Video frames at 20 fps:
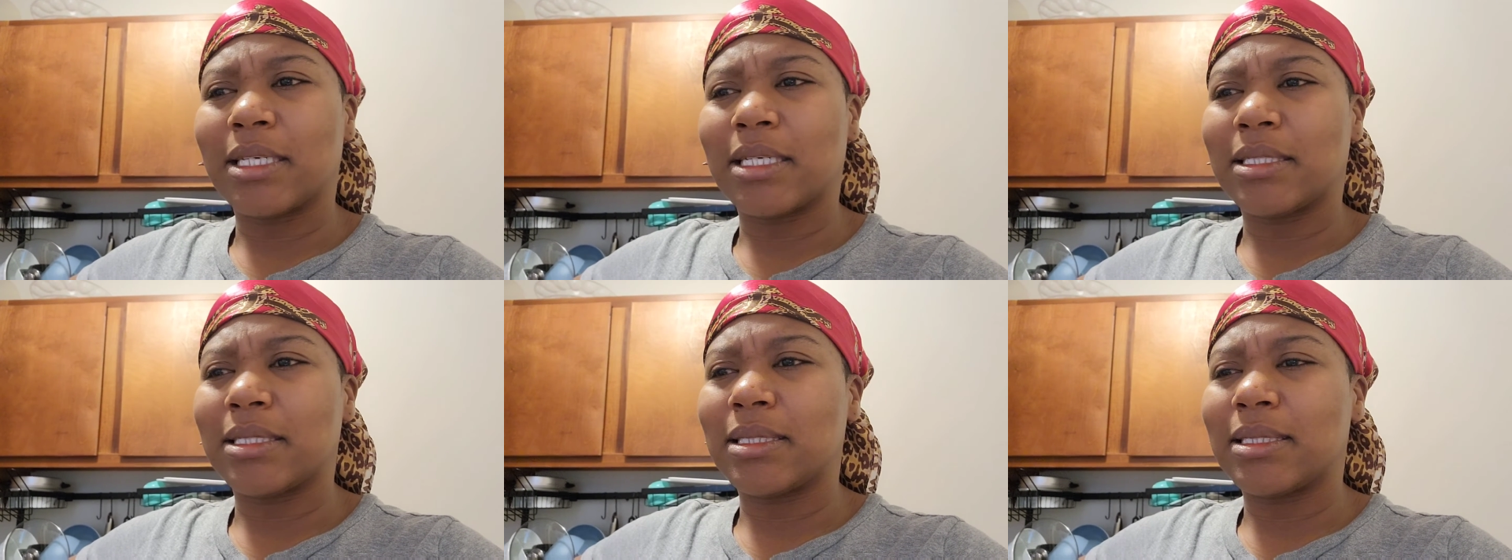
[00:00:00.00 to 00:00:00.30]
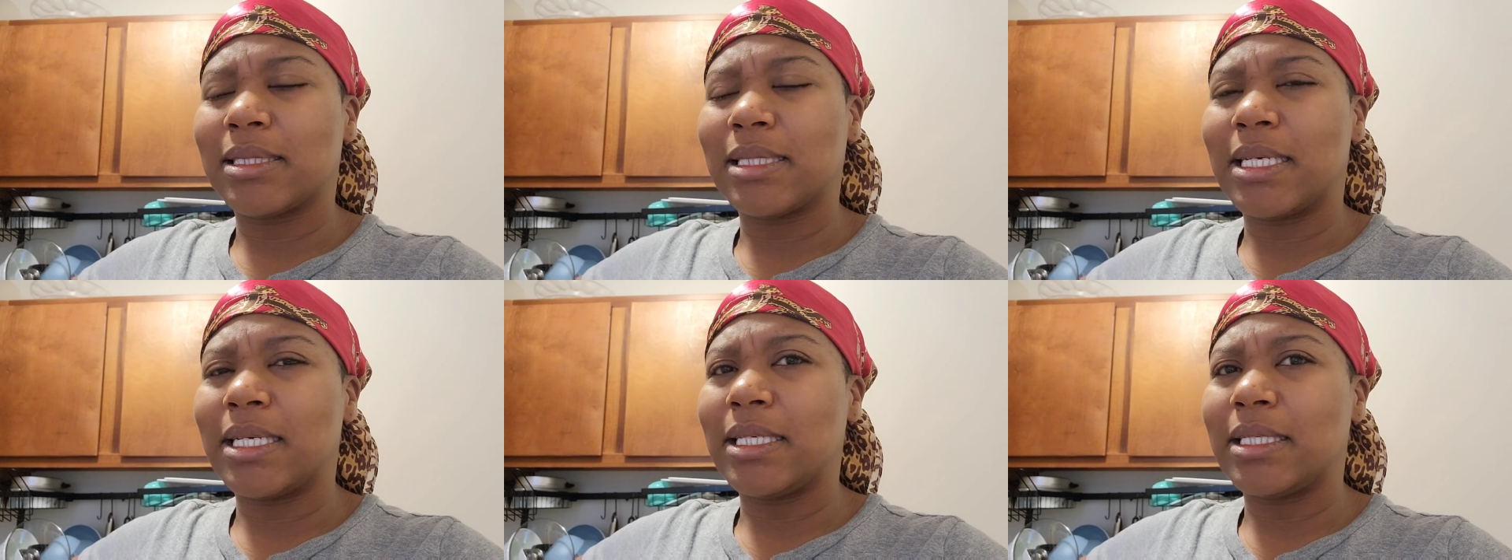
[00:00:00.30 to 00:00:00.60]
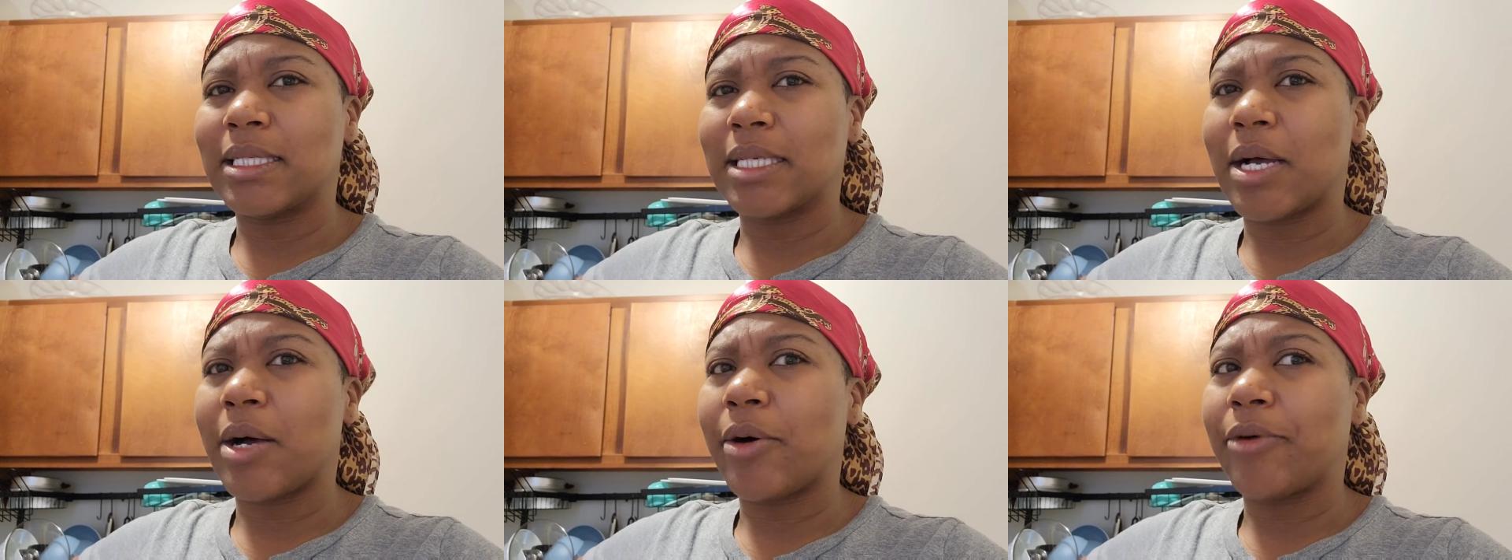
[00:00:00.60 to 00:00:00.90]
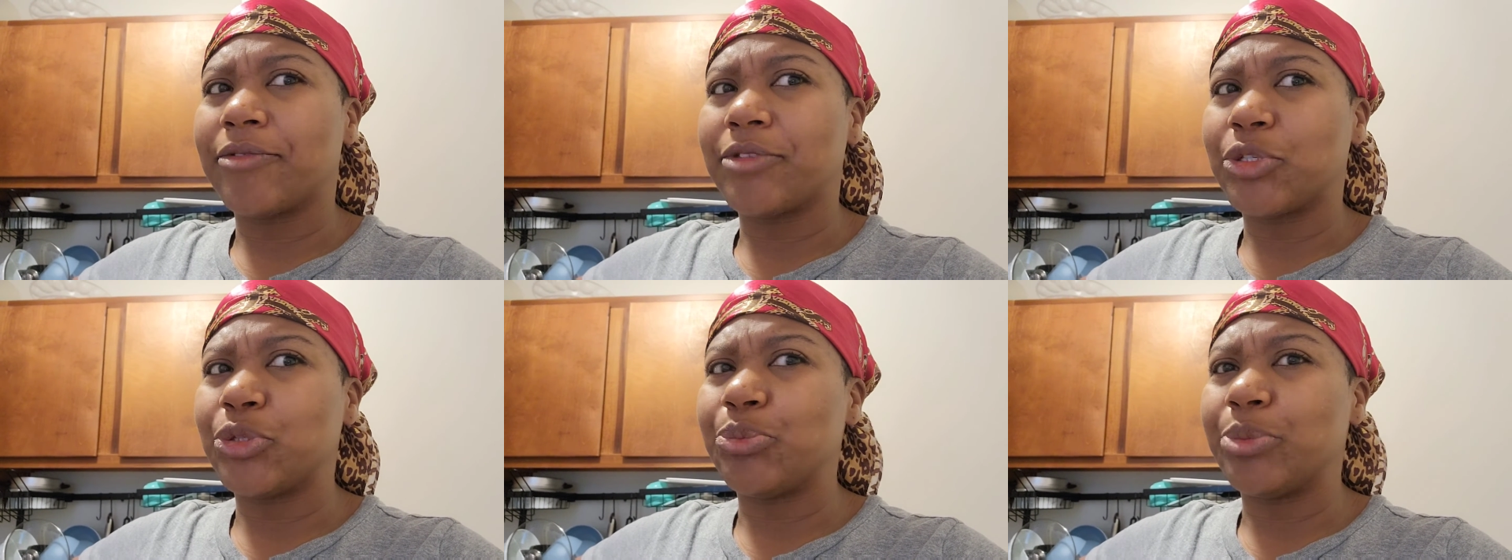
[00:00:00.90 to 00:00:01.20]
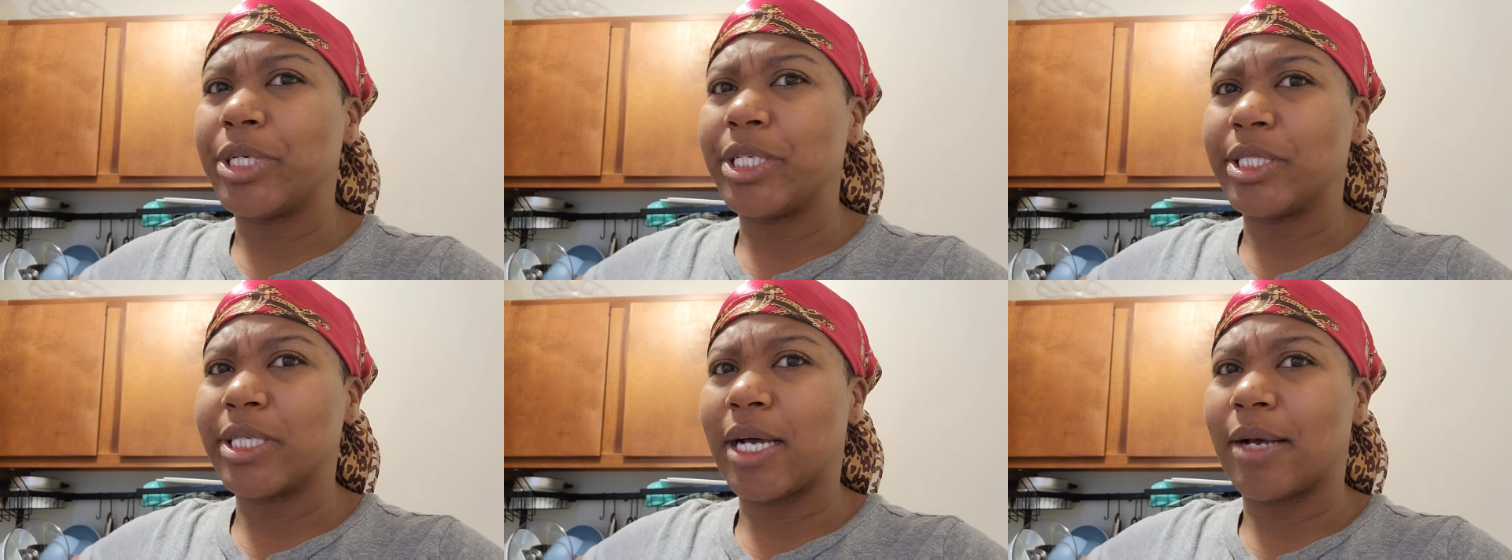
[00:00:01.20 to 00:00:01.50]
to sneeze, cough too
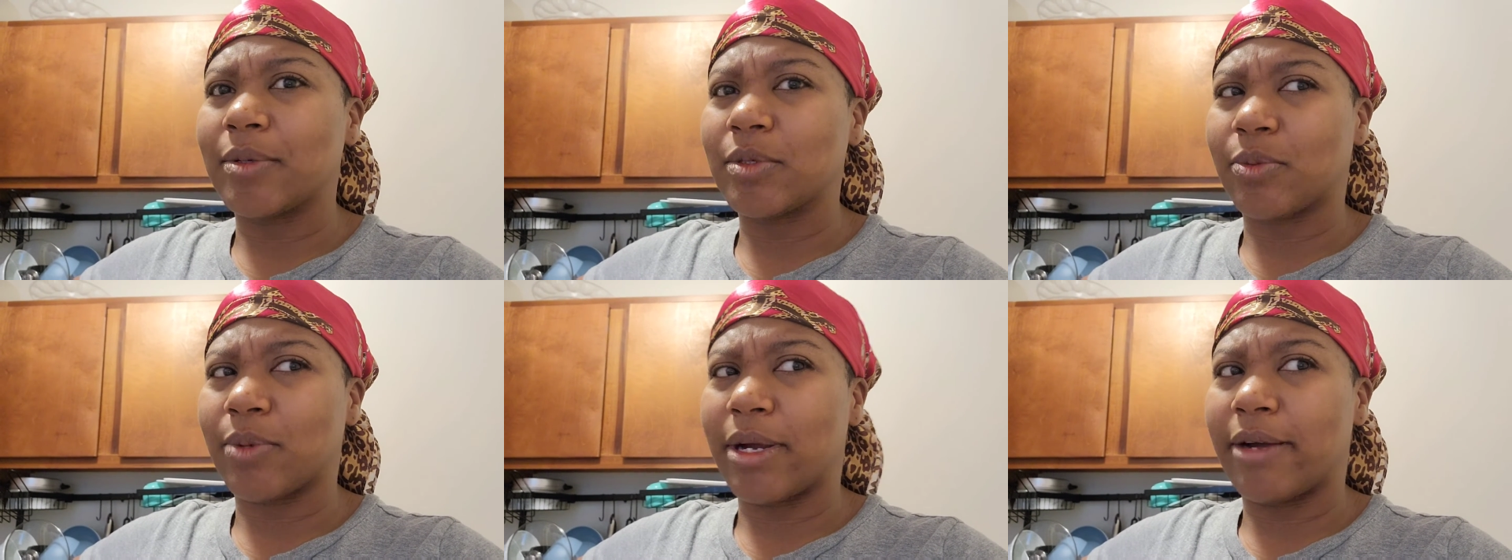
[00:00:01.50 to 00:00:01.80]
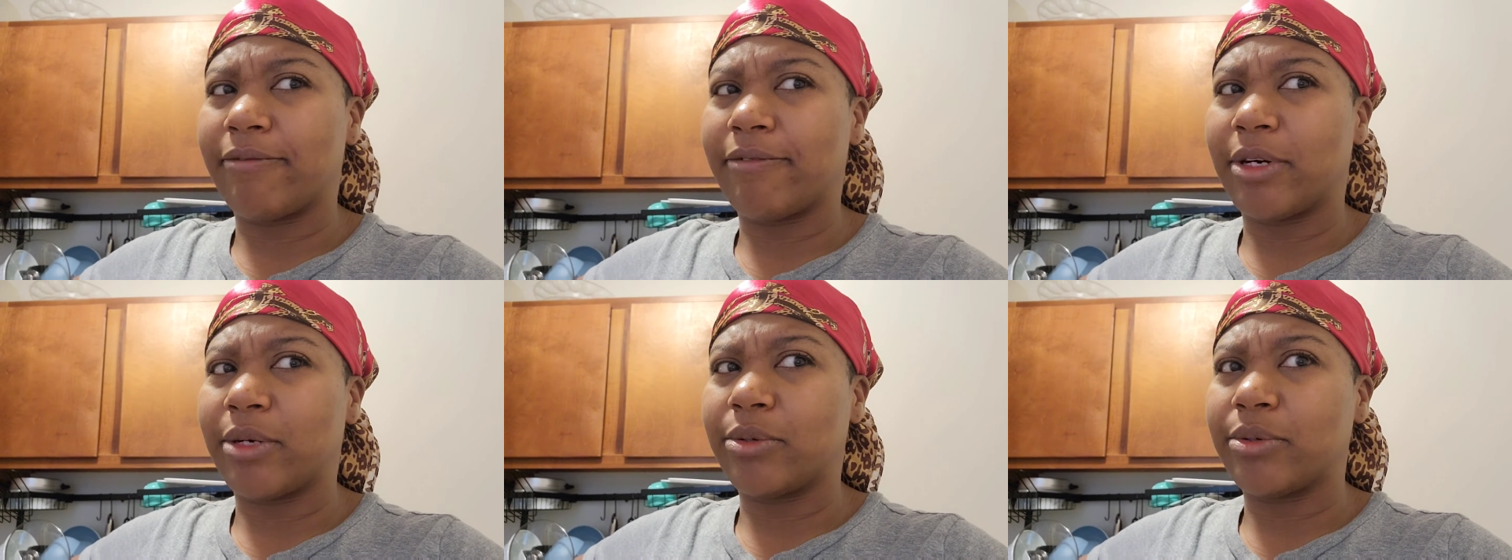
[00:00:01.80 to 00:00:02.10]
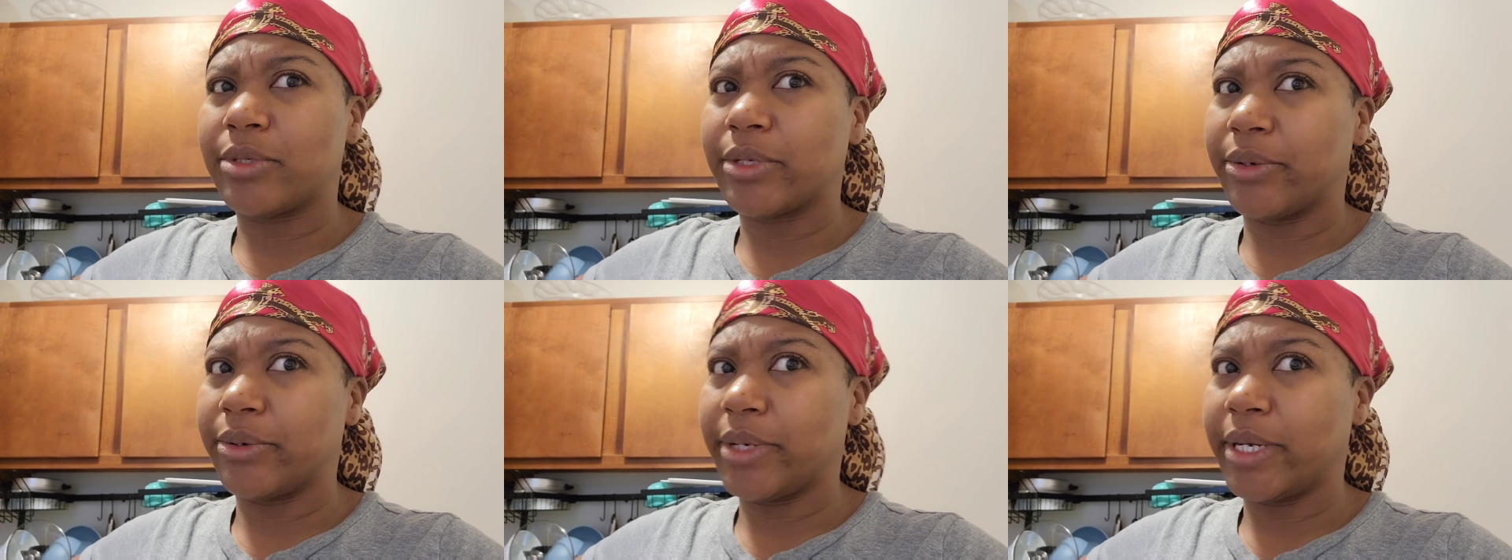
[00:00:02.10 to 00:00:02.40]
many times around folks,